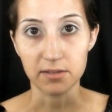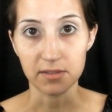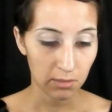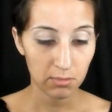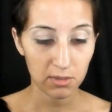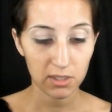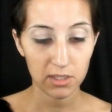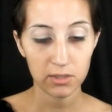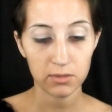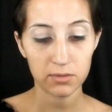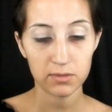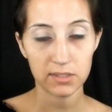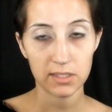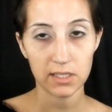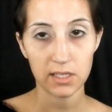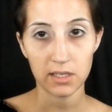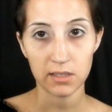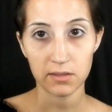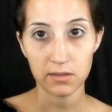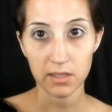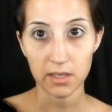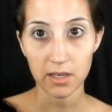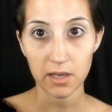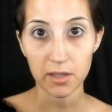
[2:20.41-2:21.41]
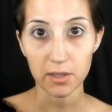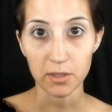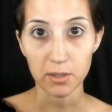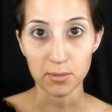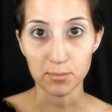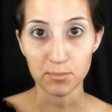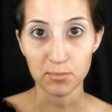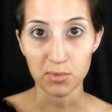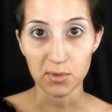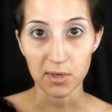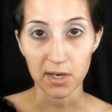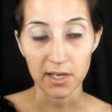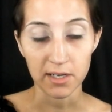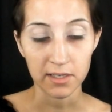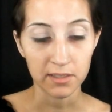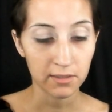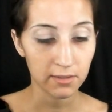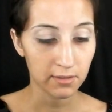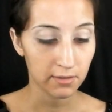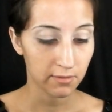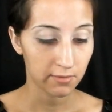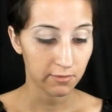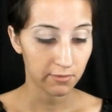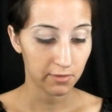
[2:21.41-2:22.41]
I'm going to be using the color
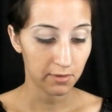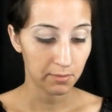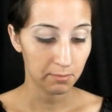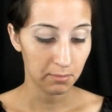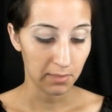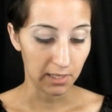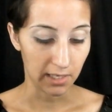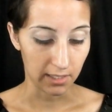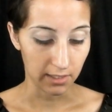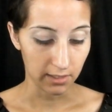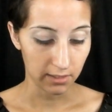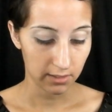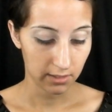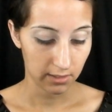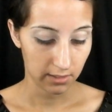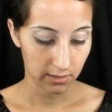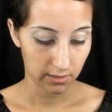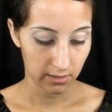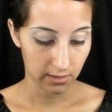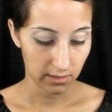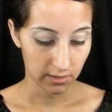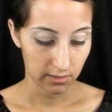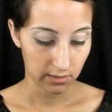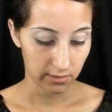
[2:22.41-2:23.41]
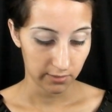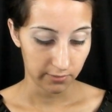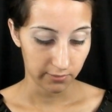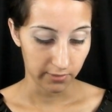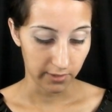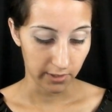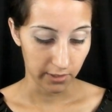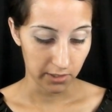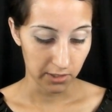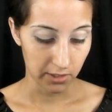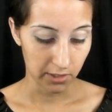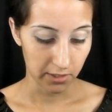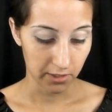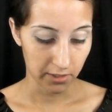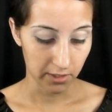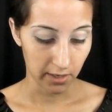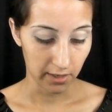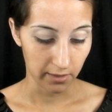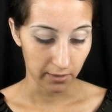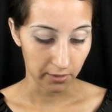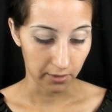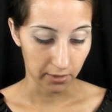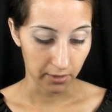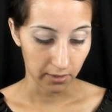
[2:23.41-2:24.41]
Brun from MAC, a very dark
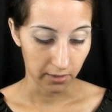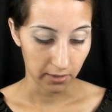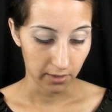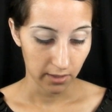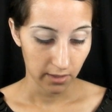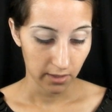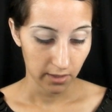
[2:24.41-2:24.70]
color.